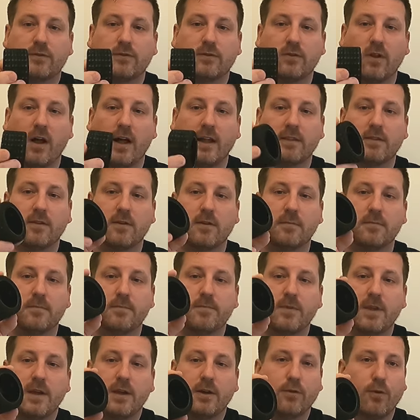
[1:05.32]
slot
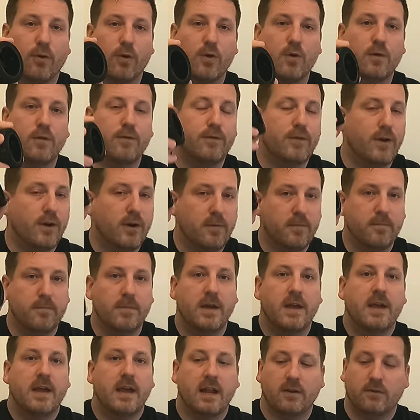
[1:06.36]
them, groove
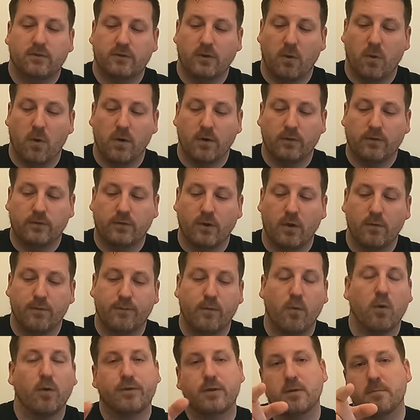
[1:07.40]
them, and so on and so
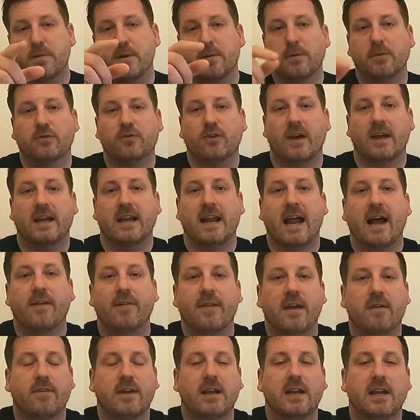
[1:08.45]
forth, you'll be able to check it out
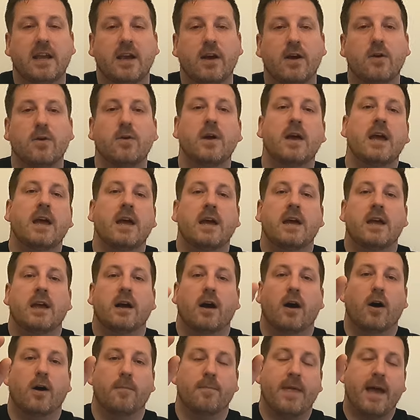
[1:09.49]
in that video.
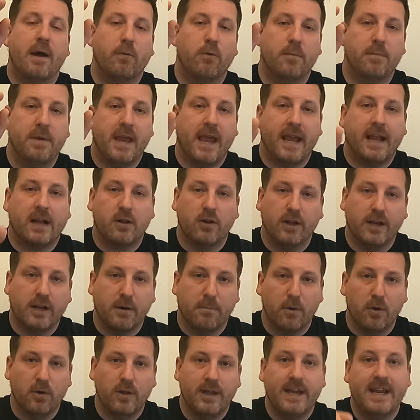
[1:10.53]
Um, that will be a
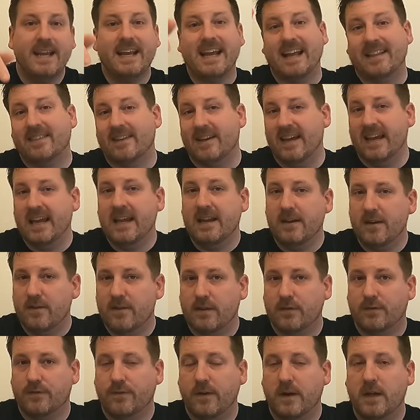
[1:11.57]
clickable link at the end of
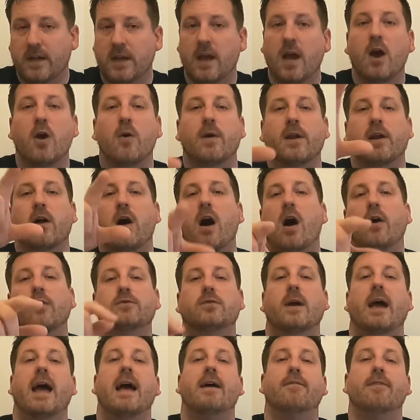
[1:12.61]
this video, and I'll
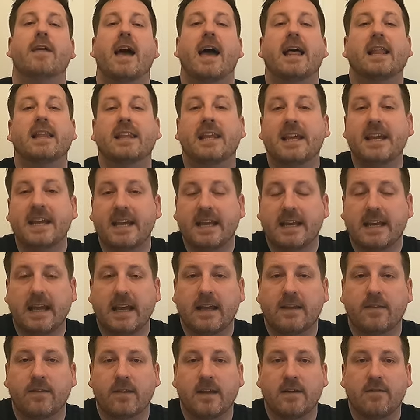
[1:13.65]
also have that
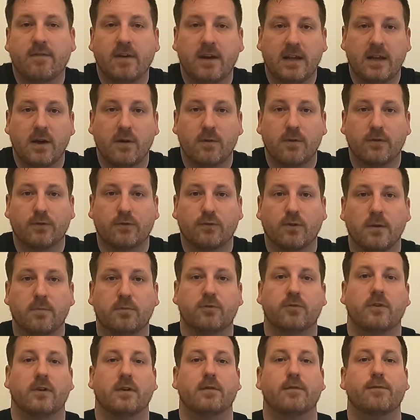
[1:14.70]
link in the video
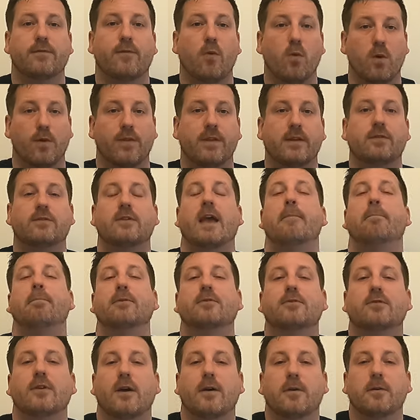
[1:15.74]
description for this
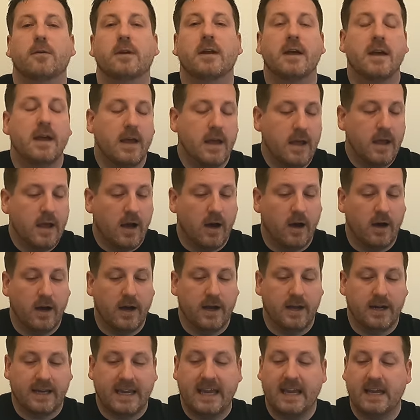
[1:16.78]
episode.
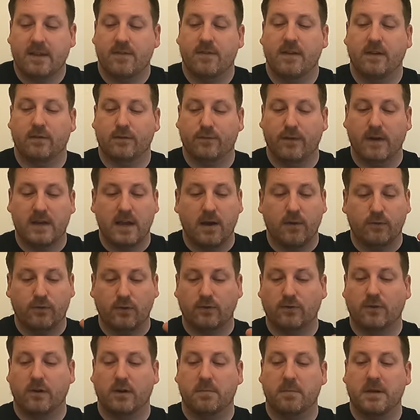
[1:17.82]
Uh, again, this video is
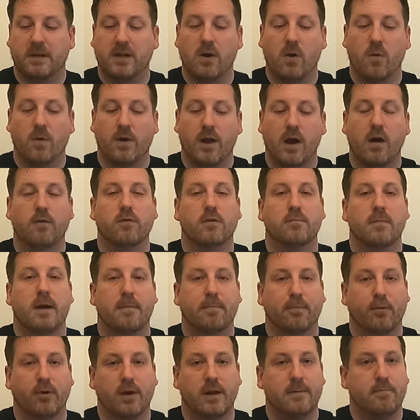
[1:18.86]
just going to be going over
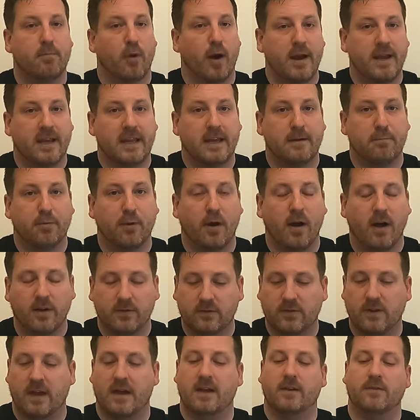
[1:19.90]
my pre break in
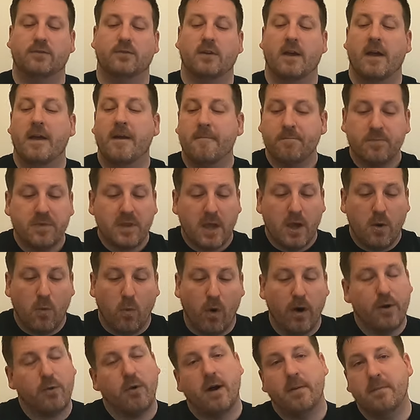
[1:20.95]
process.
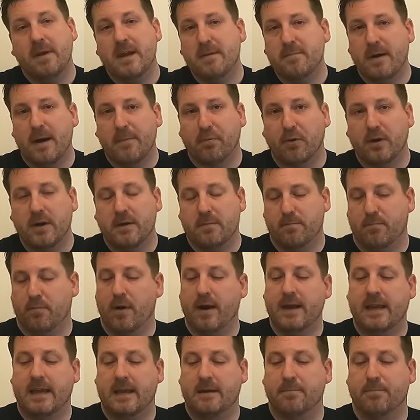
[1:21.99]
What do I mean by pre
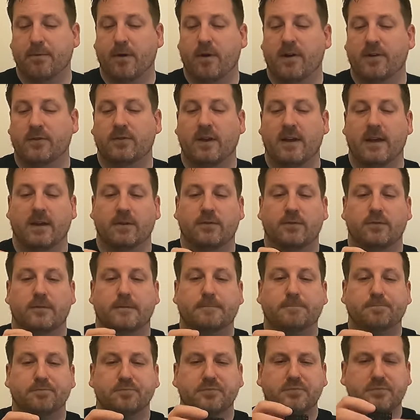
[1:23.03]
break in
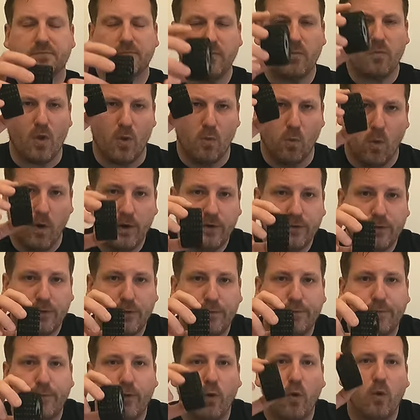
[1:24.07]
process? Once
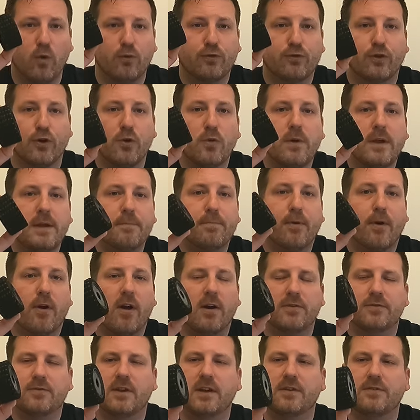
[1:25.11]
the full truing
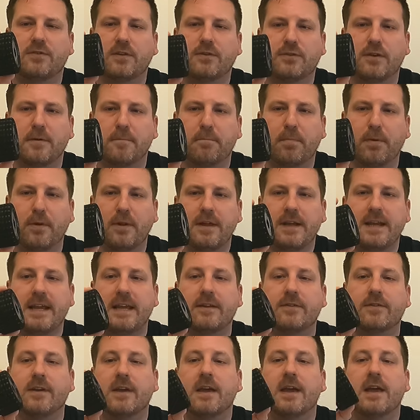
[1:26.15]
process is
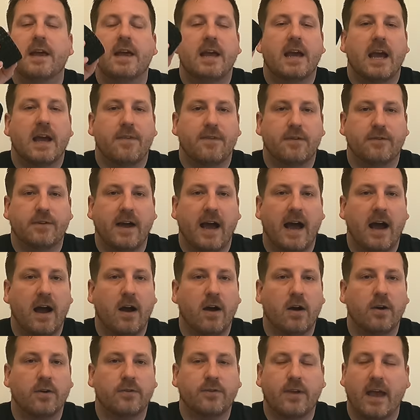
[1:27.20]
complete, and the
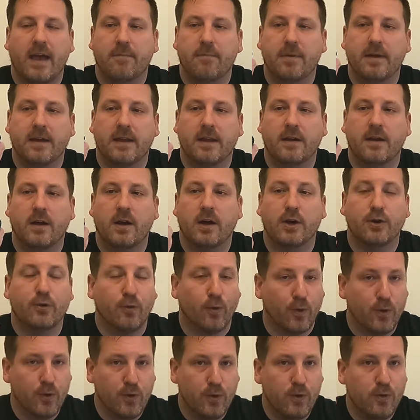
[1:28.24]
tires have been uh,
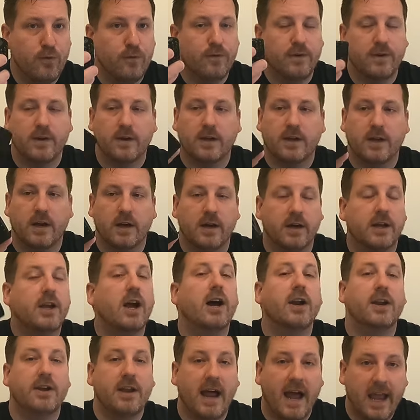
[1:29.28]
grooved, uh,
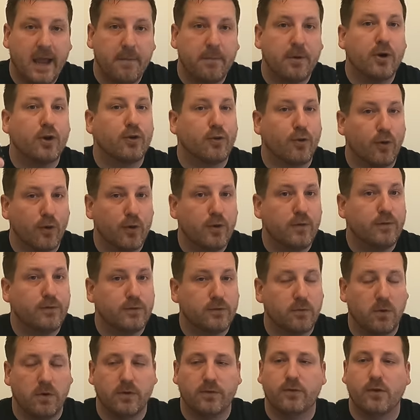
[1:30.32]
cut the diameter, grooved,
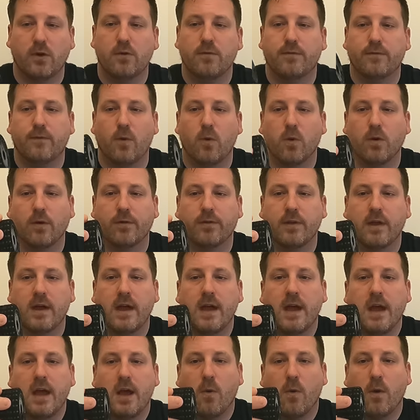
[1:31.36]
so on and so forth.
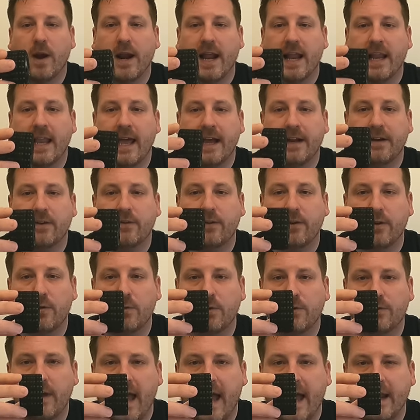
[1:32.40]
What I like to
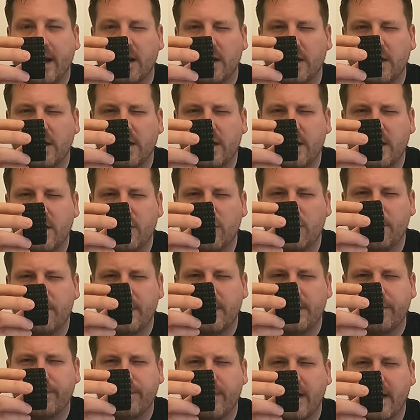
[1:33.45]
do is add a little
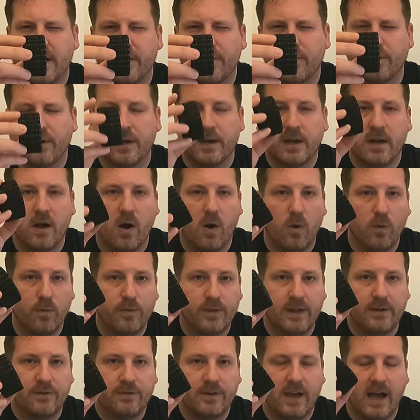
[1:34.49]
bit of feathering
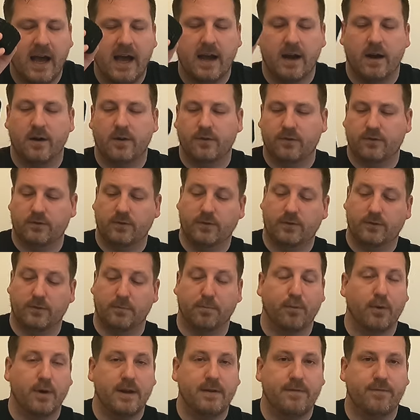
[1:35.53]
on these tires,
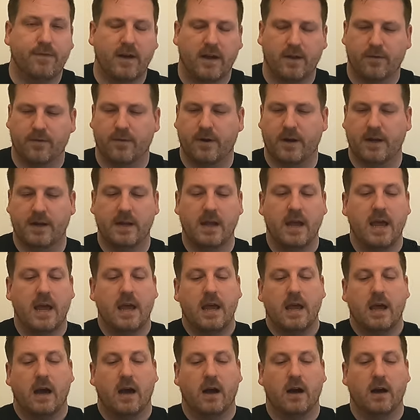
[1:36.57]
some pre-feathering.
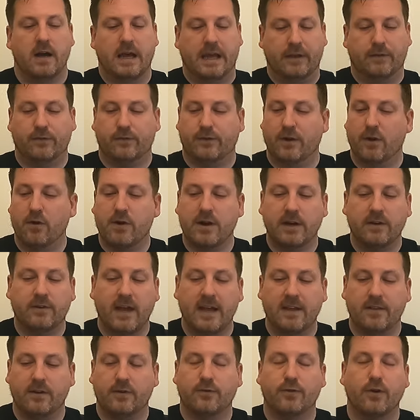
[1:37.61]
Uh, it's still going to
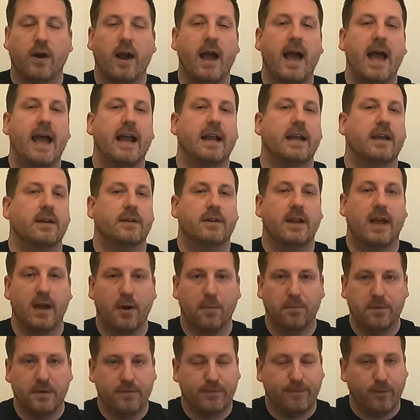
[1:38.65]
take the track to
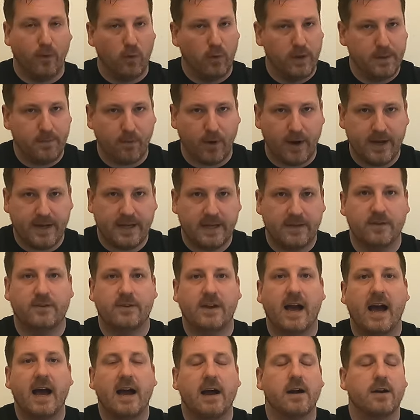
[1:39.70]
help you fully break in the
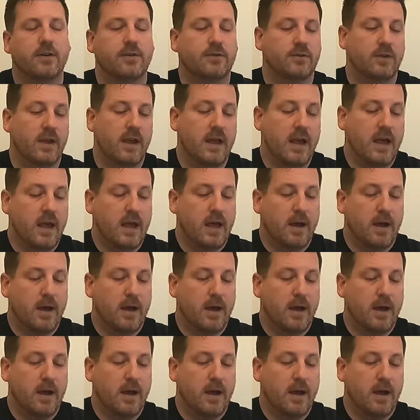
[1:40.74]
tires,